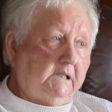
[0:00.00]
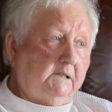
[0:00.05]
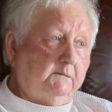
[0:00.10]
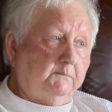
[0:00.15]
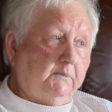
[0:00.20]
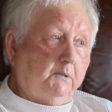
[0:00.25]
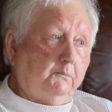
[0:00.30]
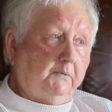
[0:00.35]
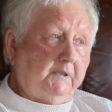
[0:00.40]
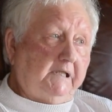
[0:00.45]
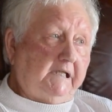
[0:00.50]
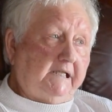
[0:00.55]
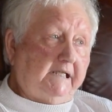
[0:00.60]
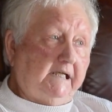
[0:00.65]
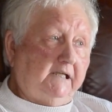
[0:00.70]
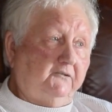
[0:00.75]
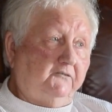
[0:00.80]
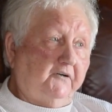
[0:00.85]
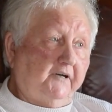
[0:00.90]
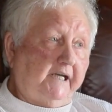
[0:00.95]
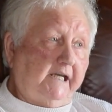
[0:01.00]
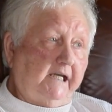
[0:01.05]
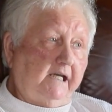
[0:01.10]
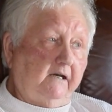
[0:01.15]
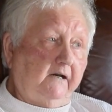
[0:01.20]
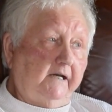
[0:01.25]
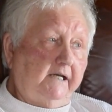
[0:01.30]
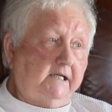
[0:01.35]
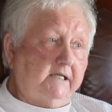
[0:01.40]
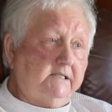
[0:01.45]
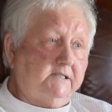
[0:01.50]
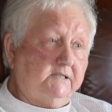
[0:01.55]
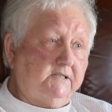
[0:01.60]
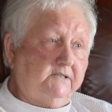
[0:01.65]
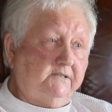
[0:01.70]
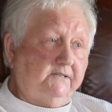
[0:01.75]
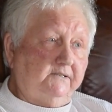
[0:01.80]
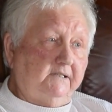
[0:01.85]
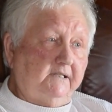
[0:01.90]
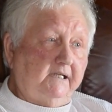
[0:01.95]
But when you done
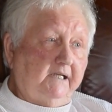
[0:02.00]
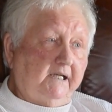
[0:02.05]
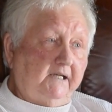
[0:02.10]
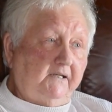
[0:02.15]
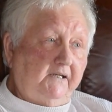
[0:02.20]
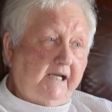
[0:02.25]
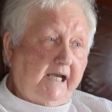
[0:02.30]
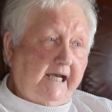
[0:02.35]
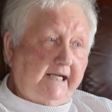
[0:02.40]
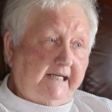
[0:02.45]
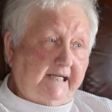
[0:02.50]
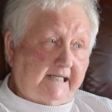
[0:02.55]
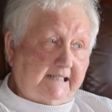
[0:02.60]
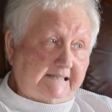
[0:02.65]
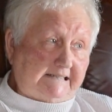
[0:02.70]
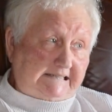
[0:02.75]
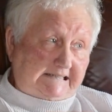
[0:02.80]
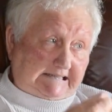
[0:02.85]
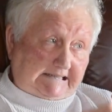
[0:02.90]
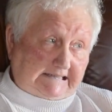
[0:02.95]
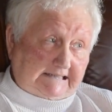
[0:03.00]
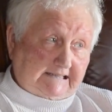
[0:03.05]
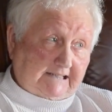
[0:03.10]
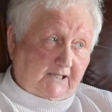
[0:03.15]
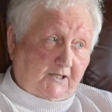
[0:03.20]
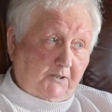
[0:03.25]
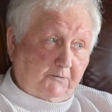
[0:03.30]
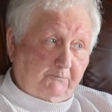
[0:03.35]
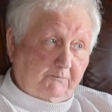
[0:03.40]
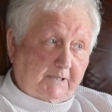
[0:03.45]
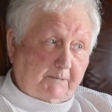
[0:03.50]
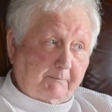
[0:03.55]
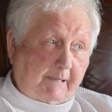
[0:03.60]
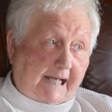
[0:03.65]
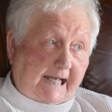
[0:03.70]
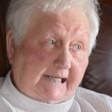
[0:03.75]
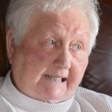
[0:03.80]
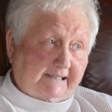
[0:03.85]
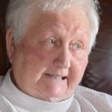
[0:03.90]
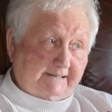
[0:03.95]
tracheitis, you had to open the
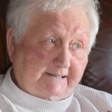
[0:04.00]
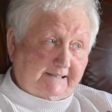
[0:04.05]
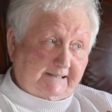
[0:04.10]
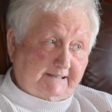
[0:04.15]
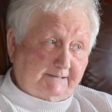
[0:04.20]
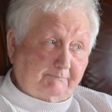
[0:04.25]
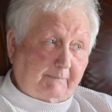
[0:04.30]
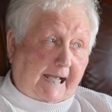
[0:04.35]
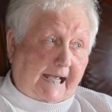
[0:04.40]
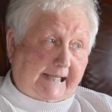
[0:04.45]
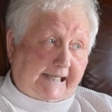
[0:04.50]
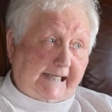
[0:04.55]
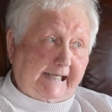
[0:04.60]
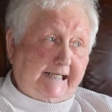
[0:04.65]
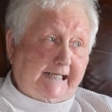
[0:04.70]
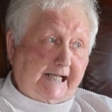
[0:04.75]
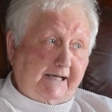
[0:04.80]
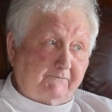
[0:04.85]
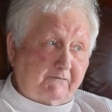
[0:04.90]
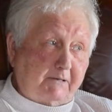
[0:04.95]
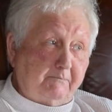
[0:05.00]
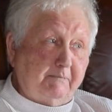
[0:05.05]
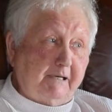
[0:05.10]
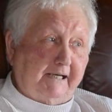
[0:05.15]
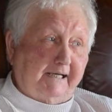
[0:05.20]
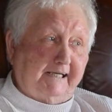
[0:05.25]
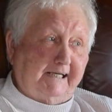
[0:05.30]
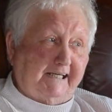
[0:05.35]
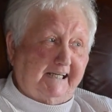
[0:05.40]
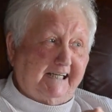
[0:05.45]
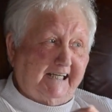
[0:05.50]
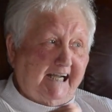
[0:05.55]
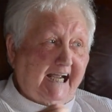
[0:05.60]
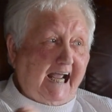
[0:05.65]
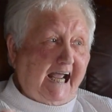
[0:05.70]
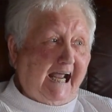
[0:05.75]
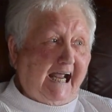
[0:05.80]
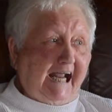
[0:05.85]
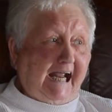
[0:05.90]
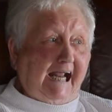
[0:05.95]
back end of him
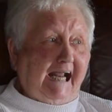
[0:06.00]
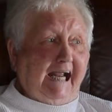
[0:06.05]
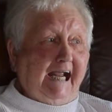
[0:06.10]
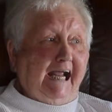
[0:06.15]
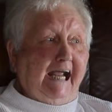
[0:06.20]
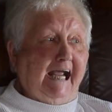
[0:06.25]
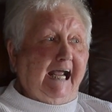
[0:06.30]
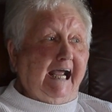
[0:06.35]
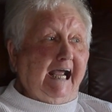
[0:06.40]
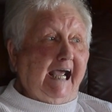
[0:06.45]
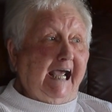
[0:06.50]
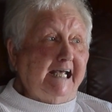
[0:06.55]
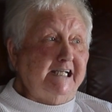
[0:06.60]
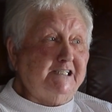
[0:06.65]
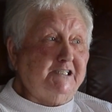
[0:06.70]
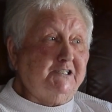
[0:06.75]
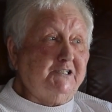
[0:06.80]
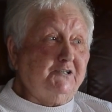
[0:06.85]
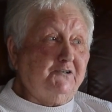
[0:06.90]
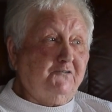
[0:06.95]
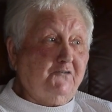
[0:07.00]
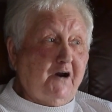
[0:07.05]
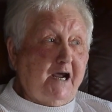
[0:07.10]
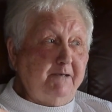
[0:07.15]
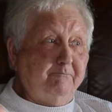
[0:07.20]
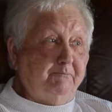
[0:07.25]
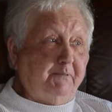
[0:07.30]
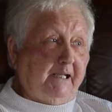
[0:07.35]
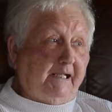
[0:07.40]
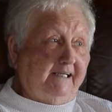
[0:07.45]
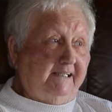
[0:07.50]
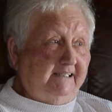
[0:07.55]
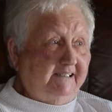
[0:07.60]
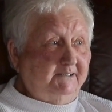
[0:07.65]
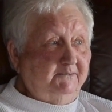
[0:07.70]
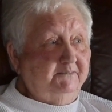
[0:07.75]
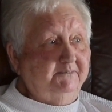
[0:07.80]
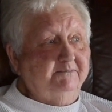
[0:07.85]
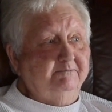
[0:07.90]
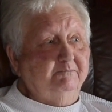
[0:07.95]
and scrape it
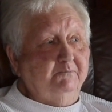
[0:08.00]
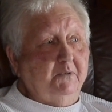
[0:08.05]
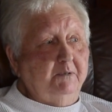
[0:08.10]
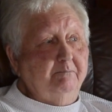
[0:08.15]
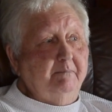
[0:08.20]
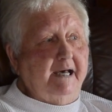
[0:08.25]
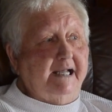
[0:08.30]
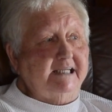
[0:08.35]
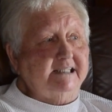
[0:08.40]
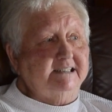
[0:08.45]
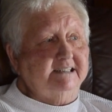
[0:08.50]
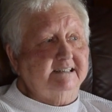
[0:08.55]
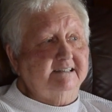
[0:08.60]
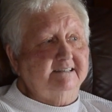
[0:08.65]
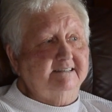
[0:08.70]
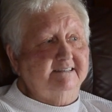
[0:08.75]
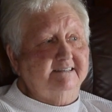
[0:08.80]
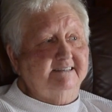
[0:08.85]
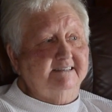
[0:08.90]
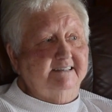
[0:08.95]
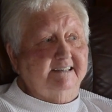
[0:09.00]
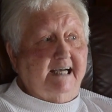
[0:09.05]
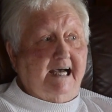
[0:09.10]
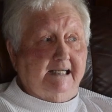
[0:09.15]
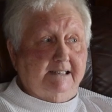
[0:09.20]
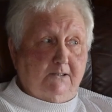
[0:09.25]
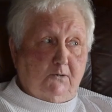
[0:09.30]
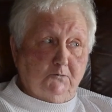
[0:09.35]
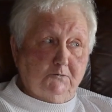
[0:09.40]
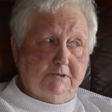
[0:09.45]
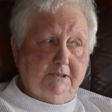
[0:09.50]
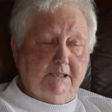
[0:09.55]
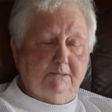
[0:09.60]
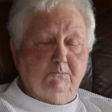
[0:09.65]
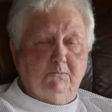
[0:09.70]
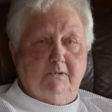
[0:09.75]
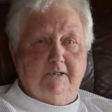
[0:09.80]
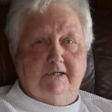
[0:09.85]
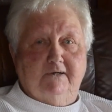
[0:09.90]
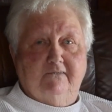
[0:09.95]
with medicine. I told you didn't
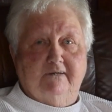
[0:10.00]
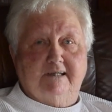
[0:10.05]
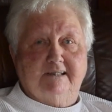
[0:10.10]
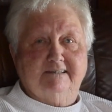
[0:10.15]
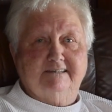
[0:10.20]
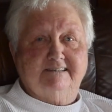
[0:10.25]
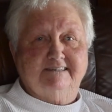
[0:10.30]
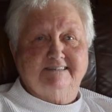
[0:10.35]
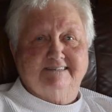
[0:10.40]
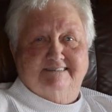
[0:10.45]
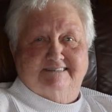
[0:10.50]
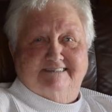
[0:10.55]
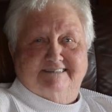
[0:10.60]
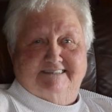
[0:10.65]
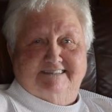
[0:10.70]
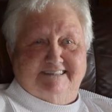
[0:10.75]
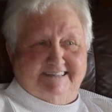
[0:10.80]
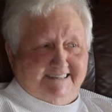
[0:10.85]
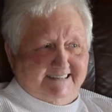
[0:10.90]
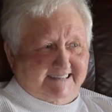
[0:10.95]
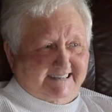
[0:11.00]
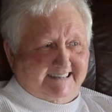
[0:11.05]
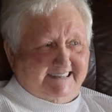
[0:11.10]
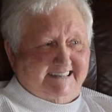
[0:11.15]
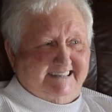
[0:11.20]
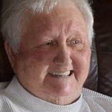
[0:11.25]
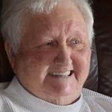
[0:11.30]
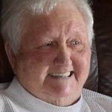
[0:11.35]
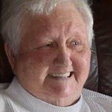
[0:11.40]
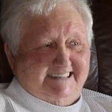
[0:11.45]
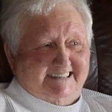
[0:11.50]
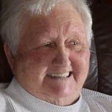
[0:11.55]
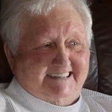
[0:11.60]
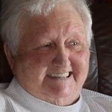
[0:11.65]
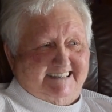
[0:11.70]
want to hear it.